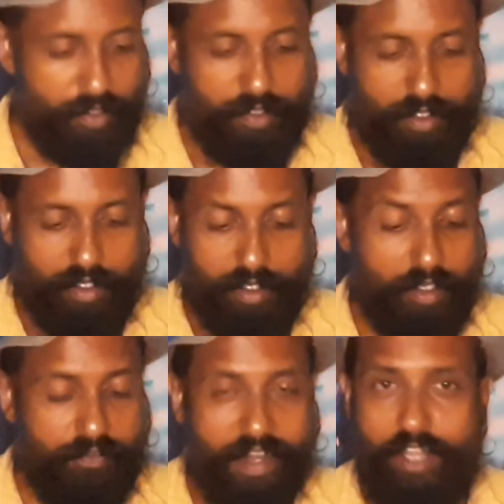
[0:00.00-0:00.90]

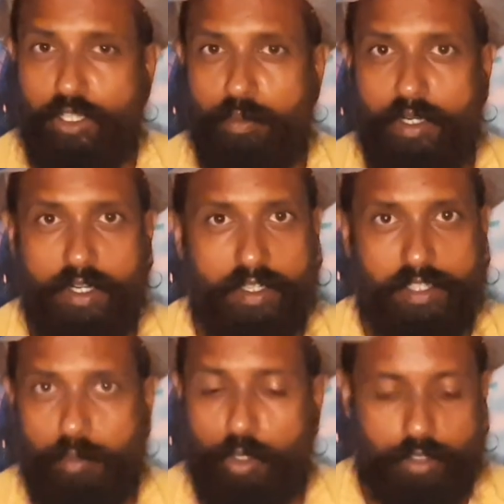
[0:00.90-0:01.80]
Financial burdens,
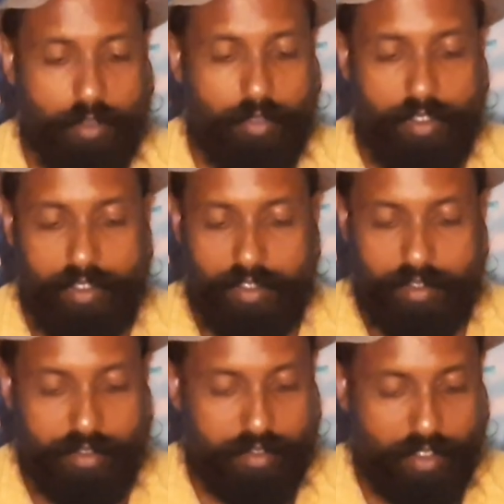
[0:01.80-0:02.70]
emotional
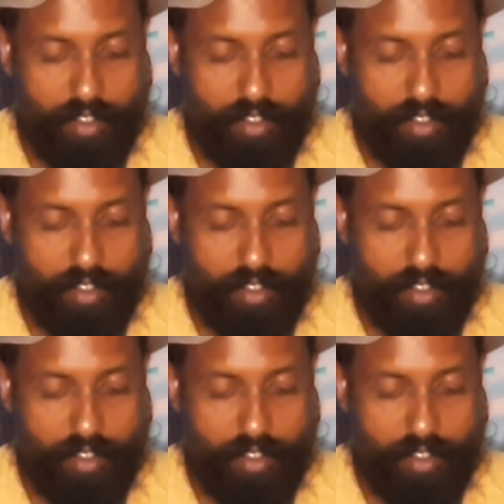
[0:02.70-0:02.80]
burdens,